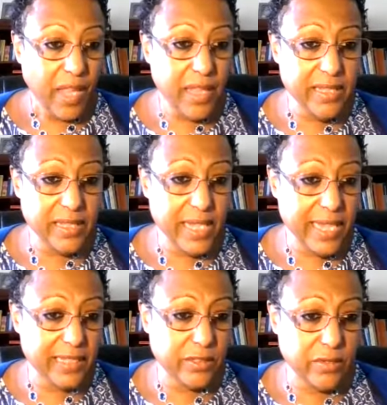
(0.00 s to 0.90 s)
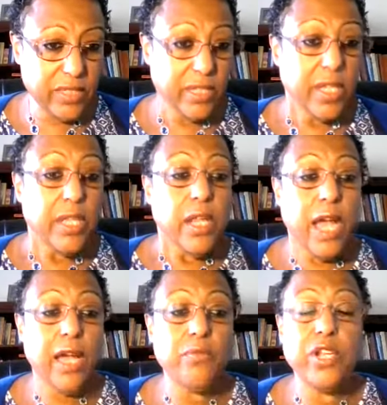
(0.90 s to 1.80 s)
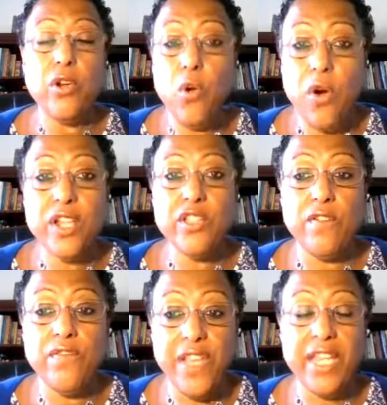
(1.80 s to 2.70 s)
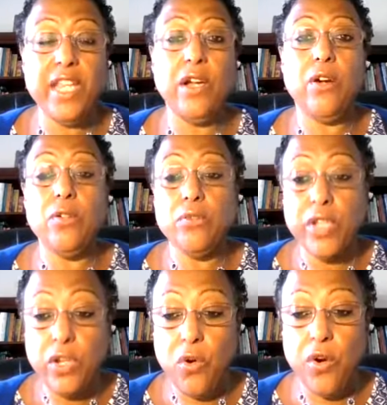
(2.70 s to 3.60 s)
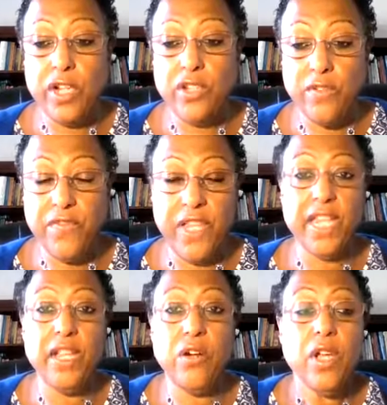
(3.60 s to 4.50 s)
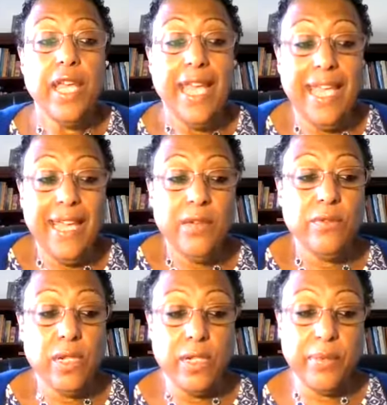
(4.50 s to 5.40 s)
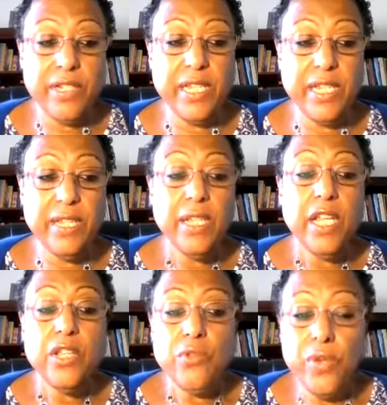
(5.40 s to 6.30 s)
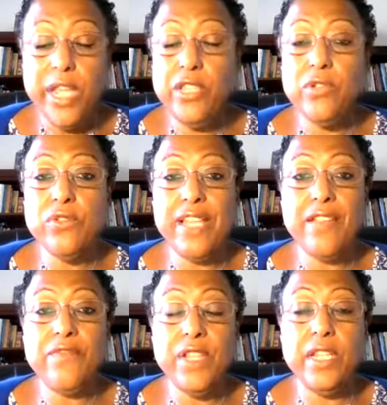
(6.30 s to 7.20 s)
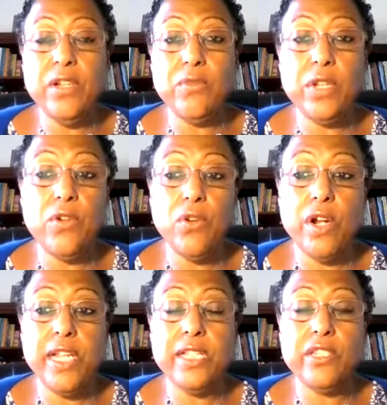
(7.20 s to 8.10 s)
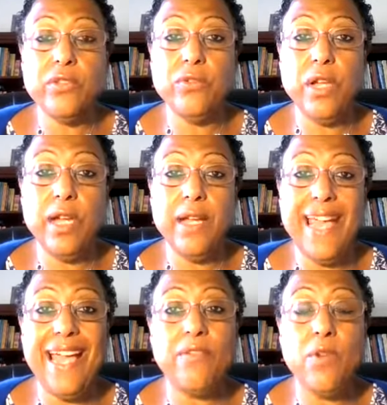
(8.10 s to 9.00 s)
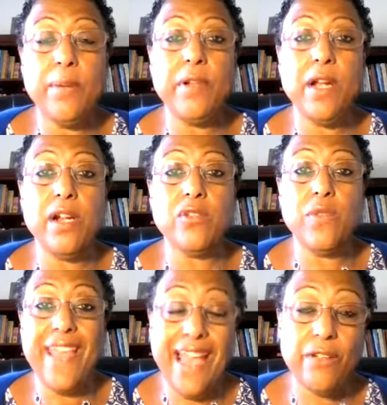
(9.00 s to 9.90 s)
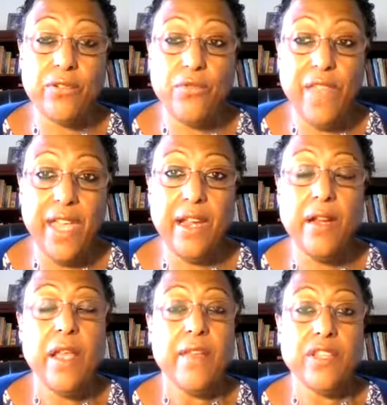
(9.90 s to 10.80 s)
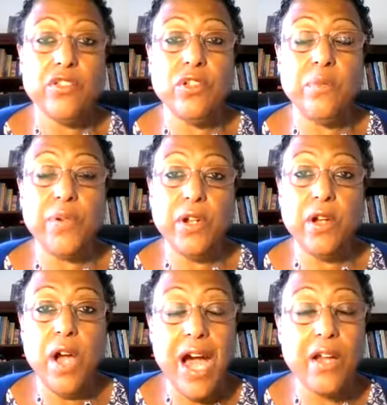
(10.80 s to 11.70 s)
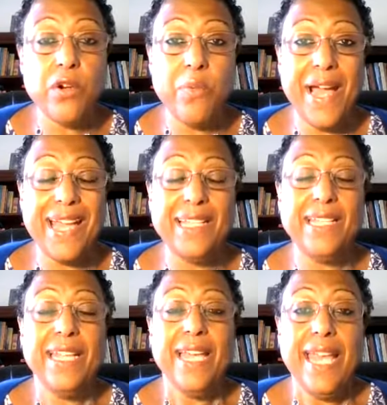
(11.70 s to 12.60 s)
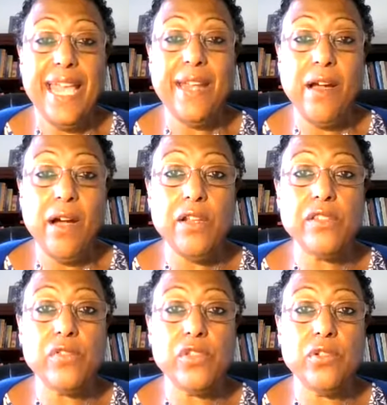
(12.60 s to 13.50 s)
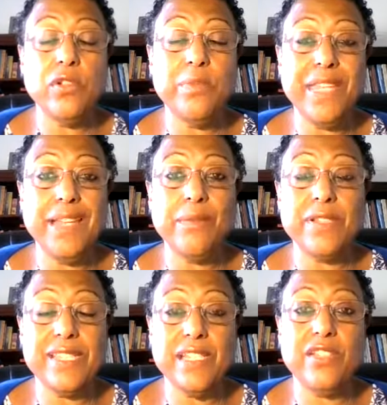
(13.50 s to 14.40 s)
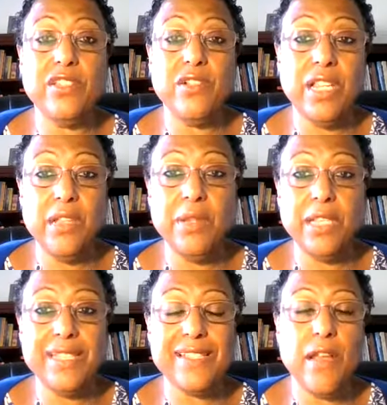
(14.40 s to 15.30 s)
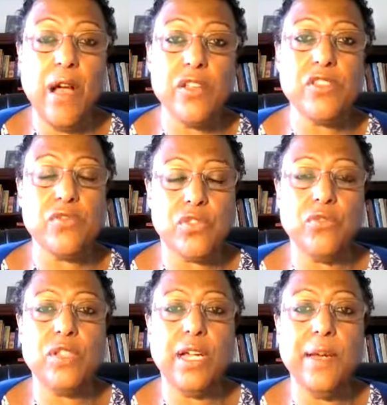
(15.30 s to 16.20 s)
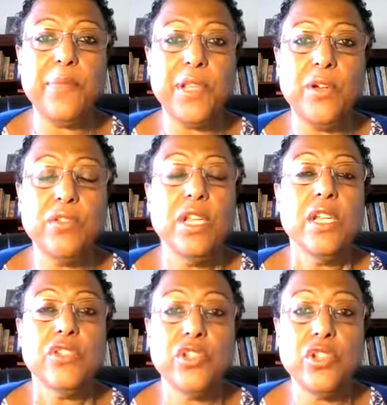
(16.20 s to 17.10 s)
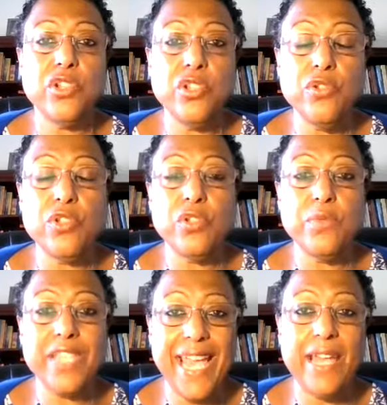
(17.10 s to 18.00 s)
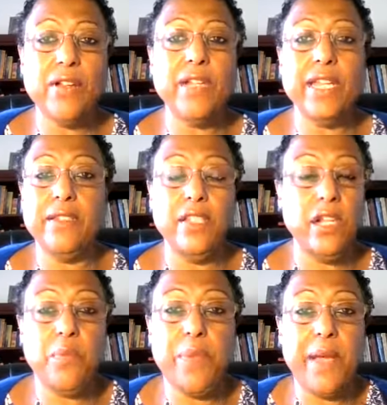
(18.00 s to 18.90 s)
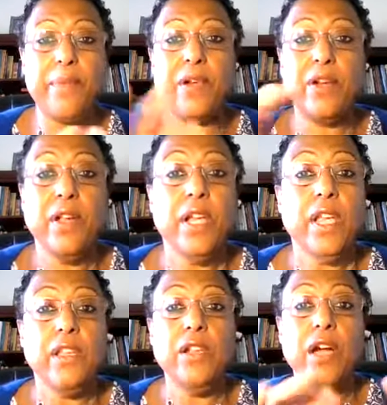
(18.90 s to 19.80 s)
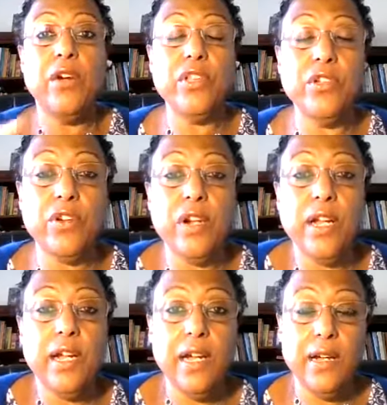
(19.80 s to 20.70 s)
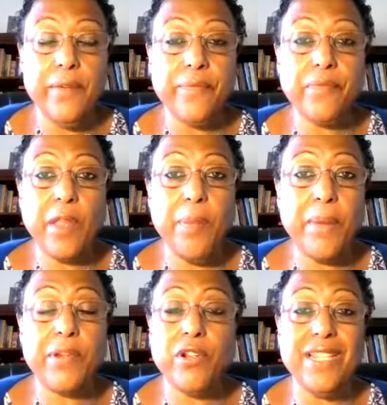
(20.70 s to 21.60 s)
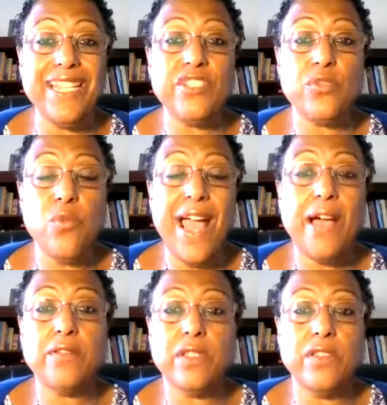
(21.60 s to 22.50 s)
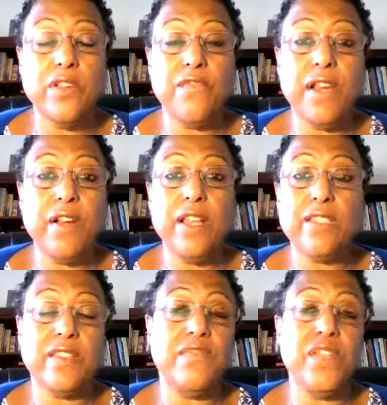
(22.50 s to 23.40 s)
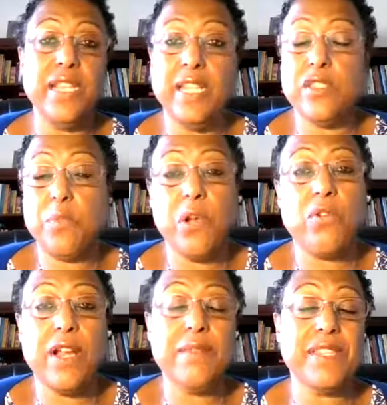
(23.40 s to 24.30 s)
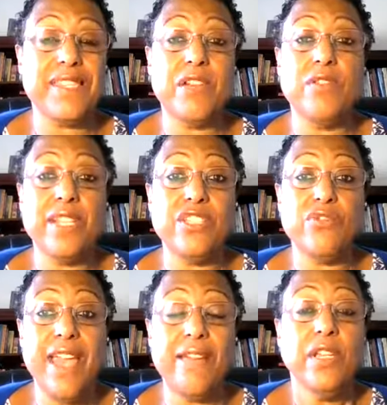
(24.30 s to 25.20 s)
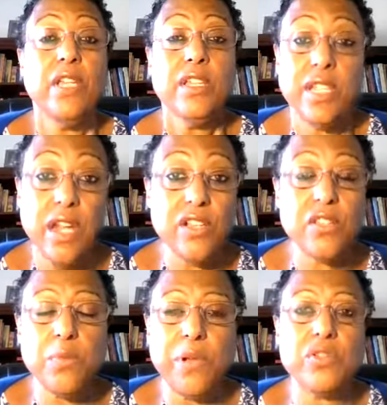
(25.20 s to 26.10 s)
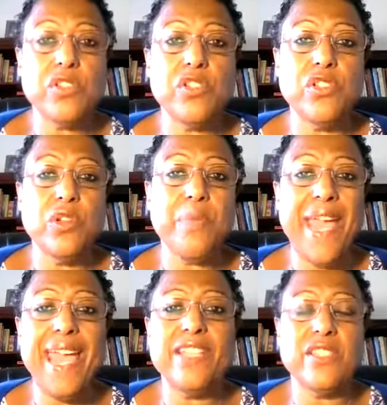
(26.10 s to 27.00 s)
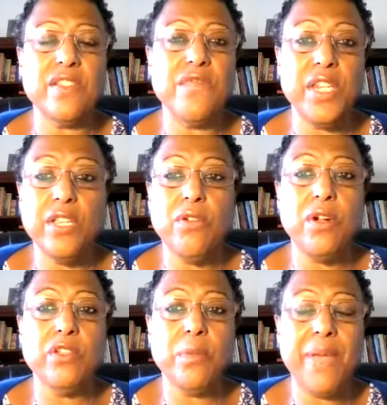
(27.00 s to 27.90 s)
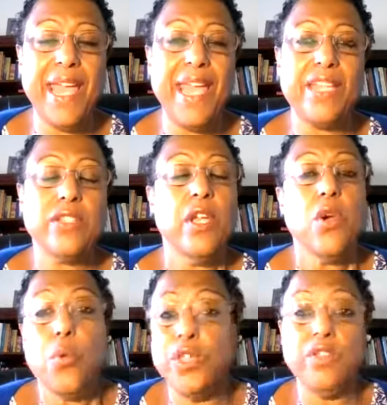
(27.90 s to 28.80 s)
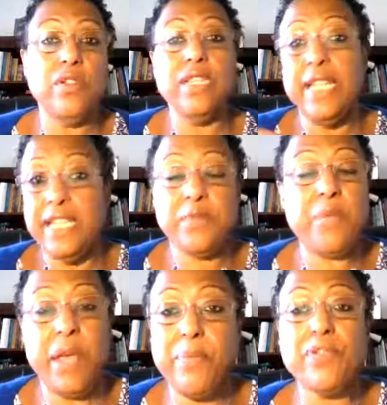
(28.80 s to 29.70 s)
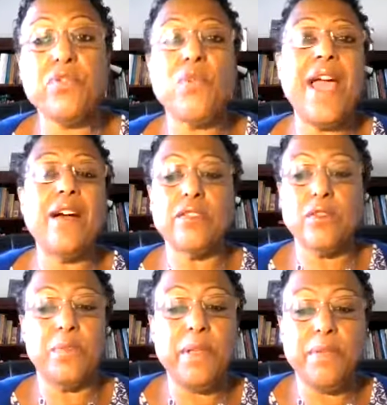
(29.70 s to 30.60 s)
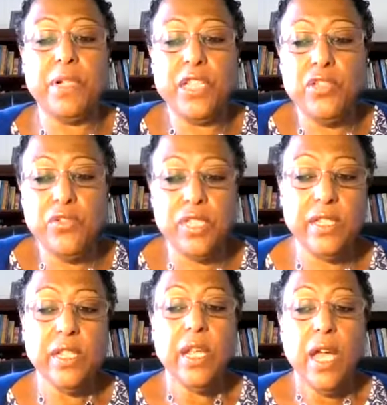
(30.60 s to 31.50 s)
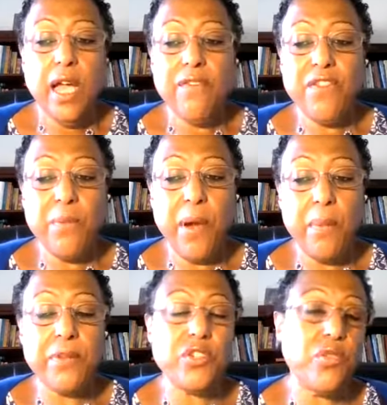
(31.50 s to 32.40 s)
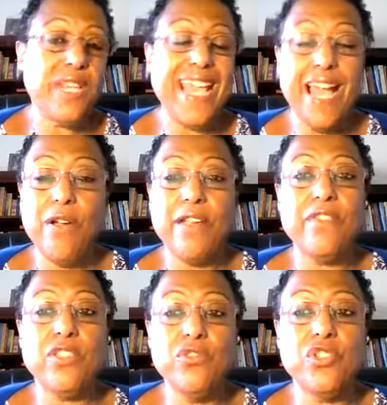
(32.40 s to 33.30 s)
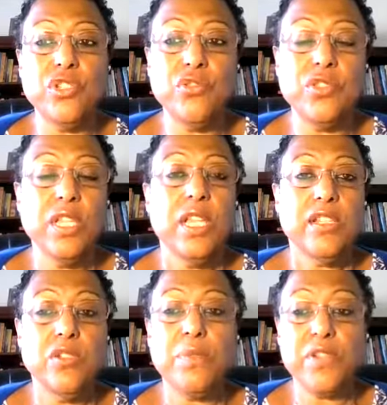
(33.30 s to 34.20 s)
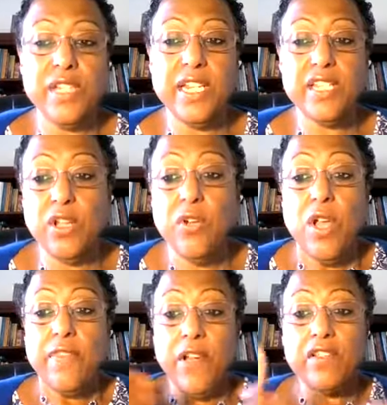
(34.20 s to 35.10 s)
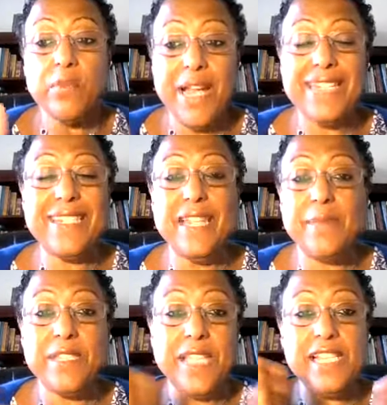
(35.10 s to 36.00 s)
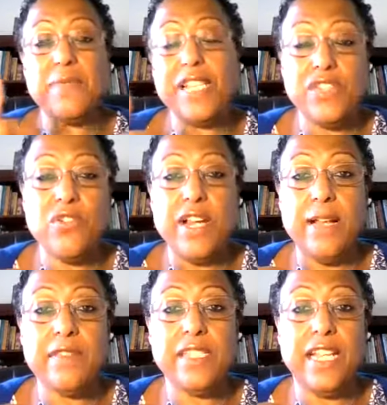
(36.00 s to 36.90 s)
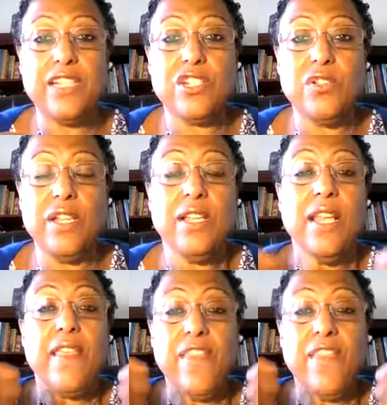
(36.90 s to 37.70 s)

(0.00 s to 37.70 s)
Let's see, ask questions. Record your video. Record your video. And number 10, reuse that video recording to have webinars without you there that you could put on autopilot, and also to be able to send to your email list, also to upload to your YouTube channel, and, you know, pepper, you know, pepper your links throughout to your various affiliates, programs, etc. that you have. You can also post it to your page as a video on your page with your links peppered throughout, so people can use it for perpetuity, however you choose to present it. So those are my tips. That's my story. I'm sticking to it.